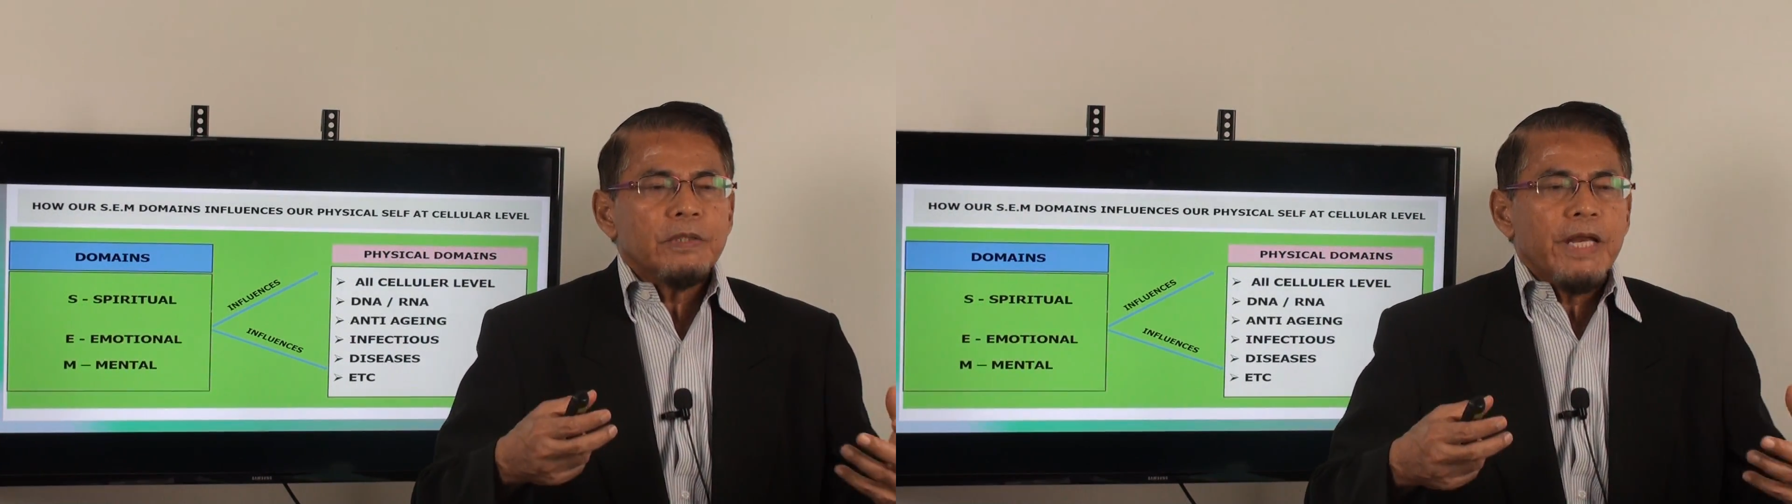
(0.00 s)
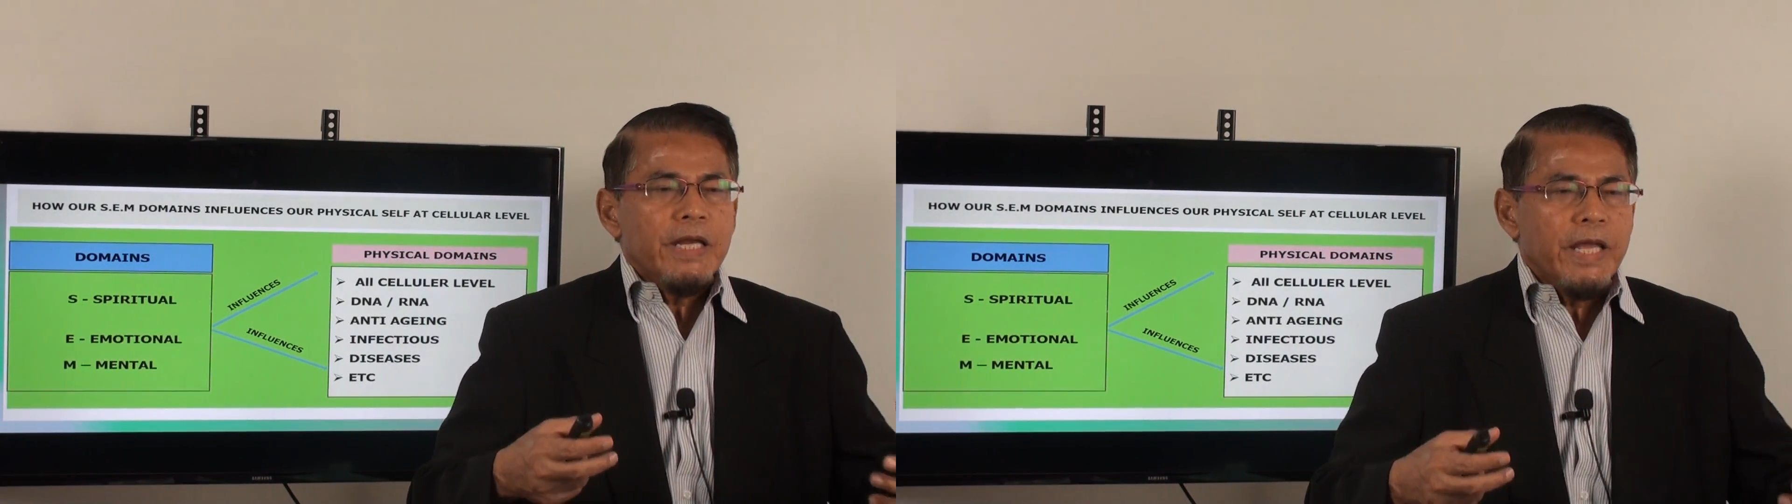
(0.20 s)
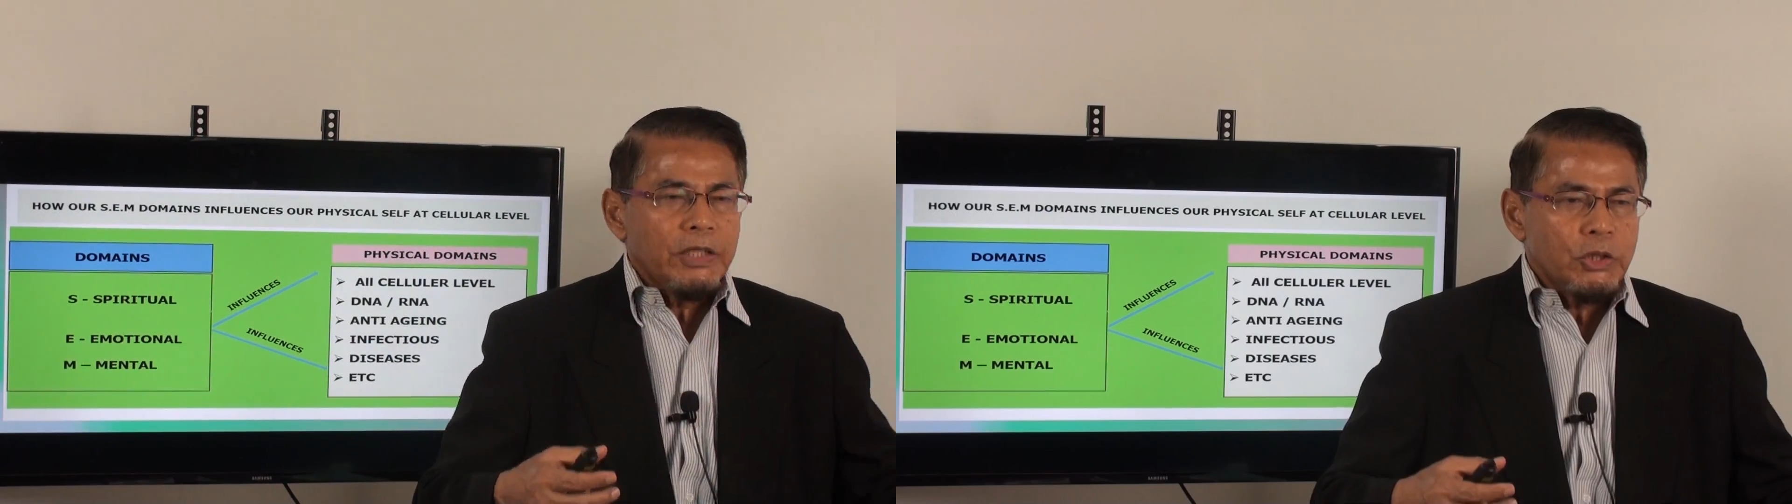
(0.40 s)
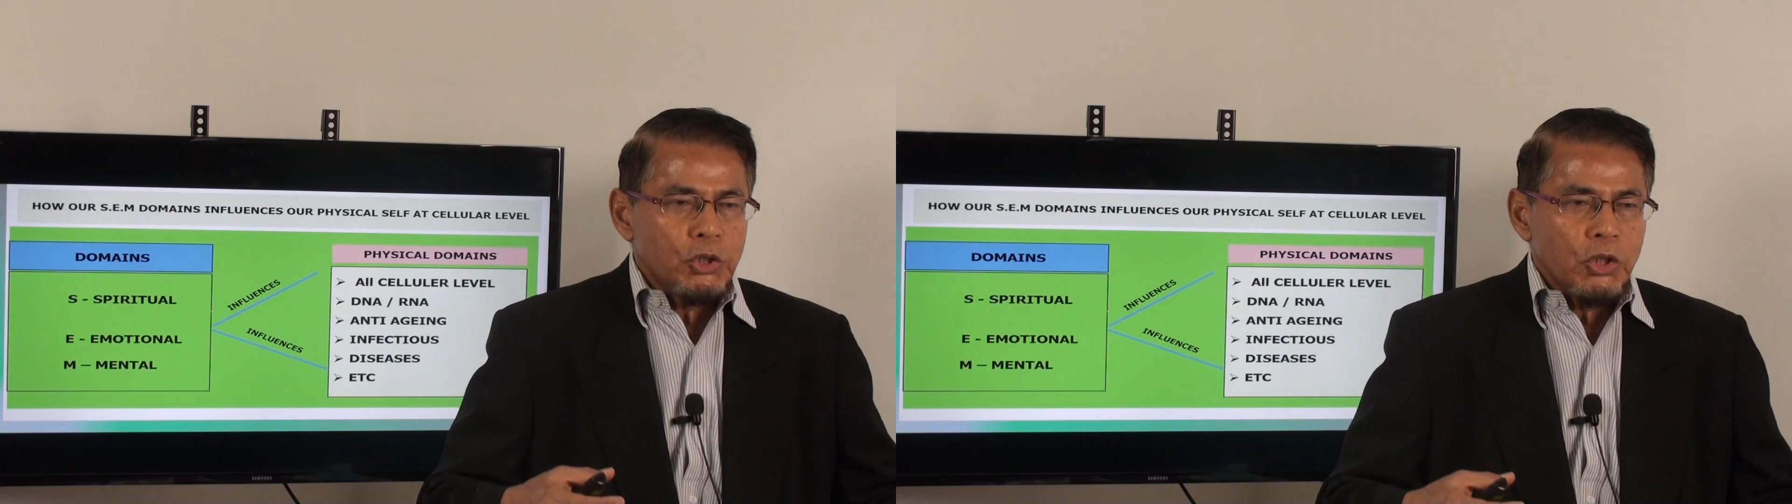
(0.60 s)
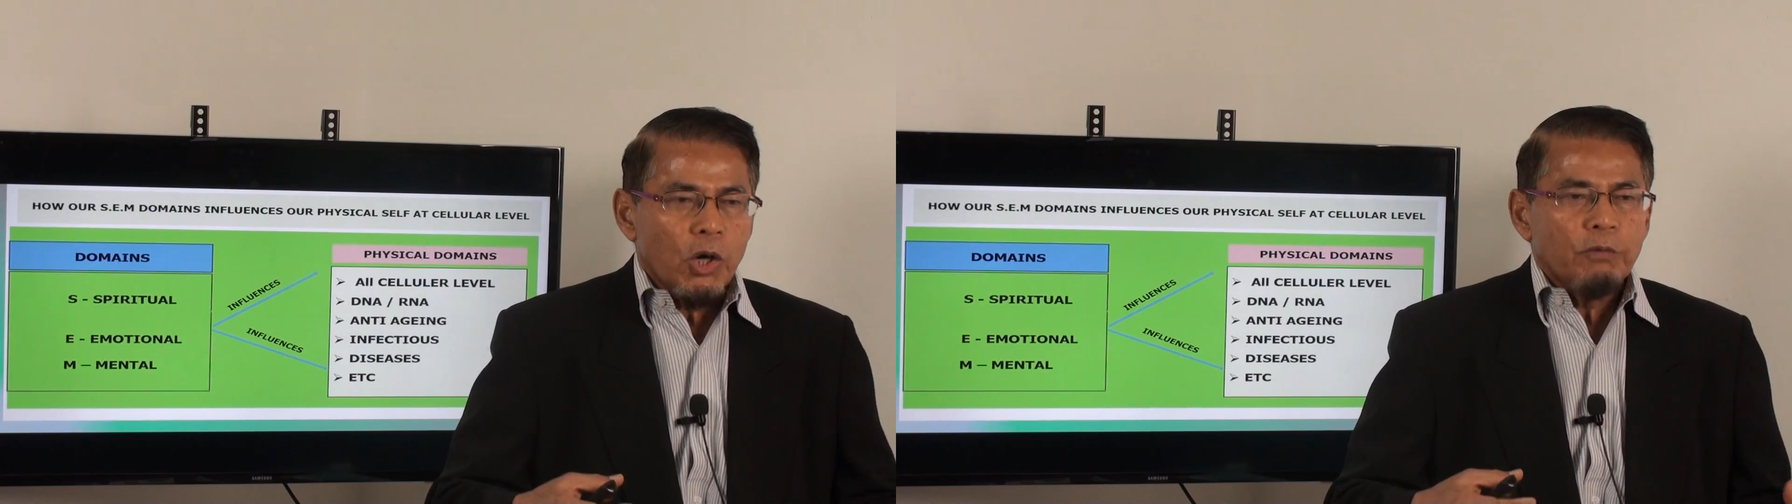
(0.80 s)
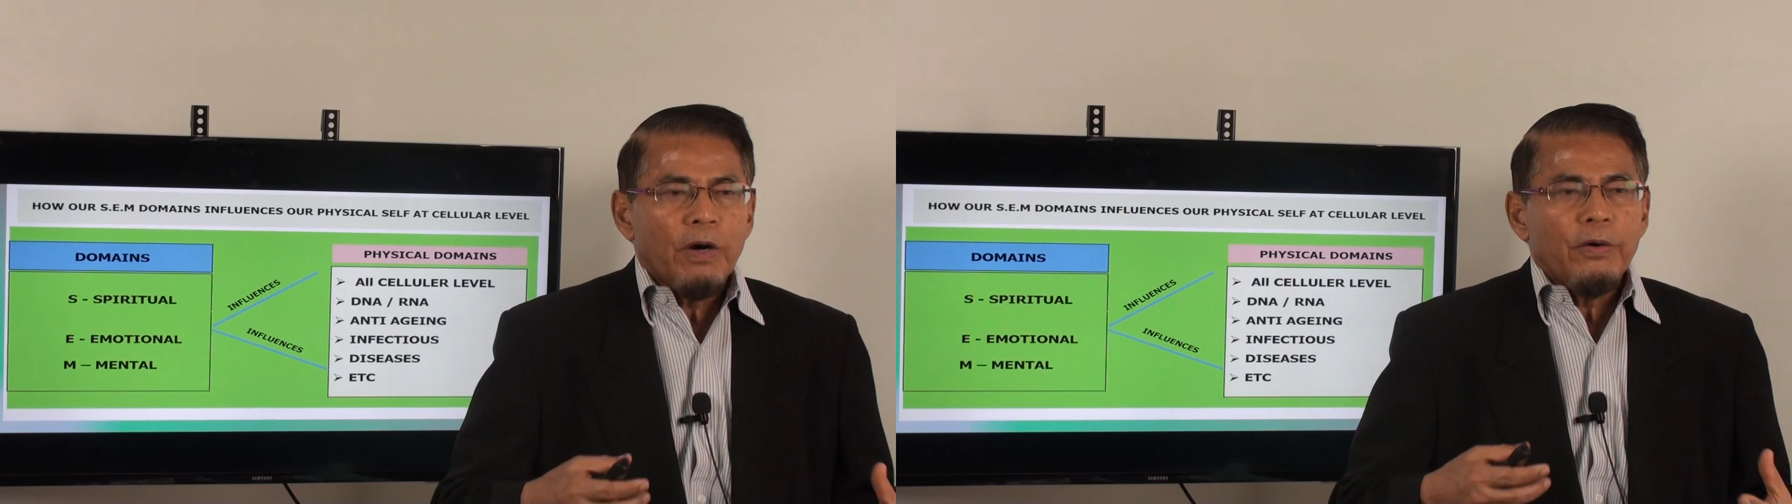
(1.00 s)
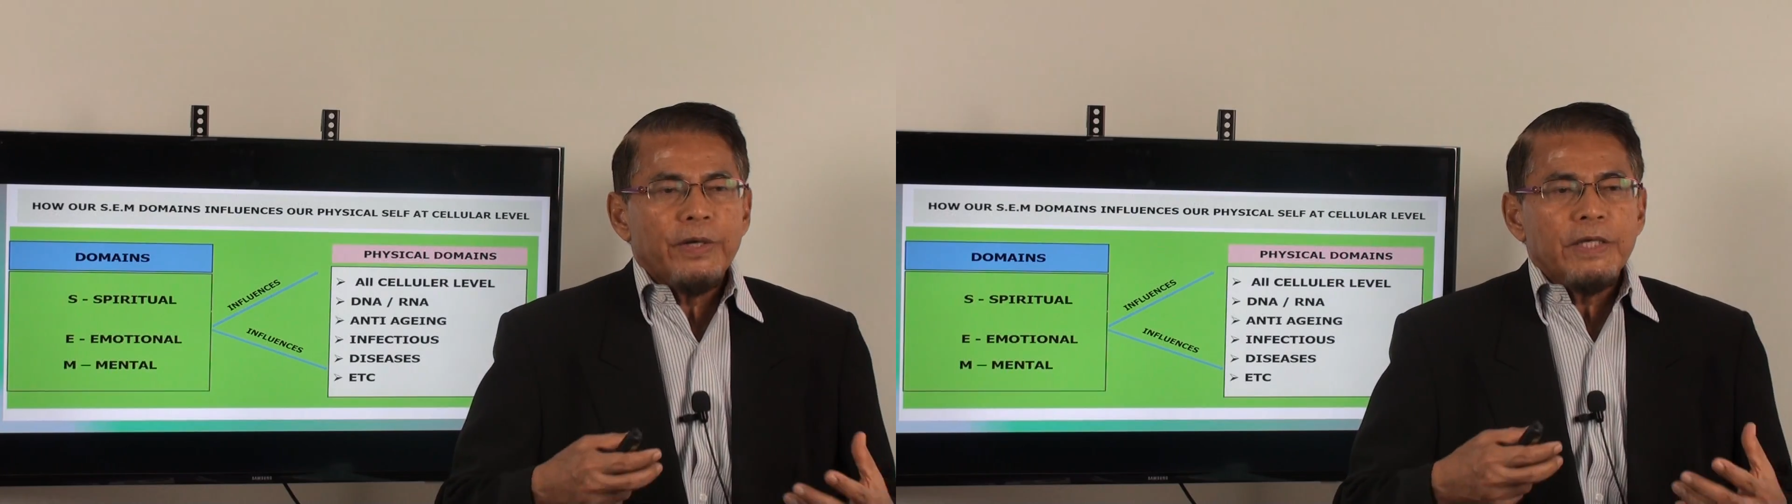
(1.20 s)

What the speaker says: the nature of our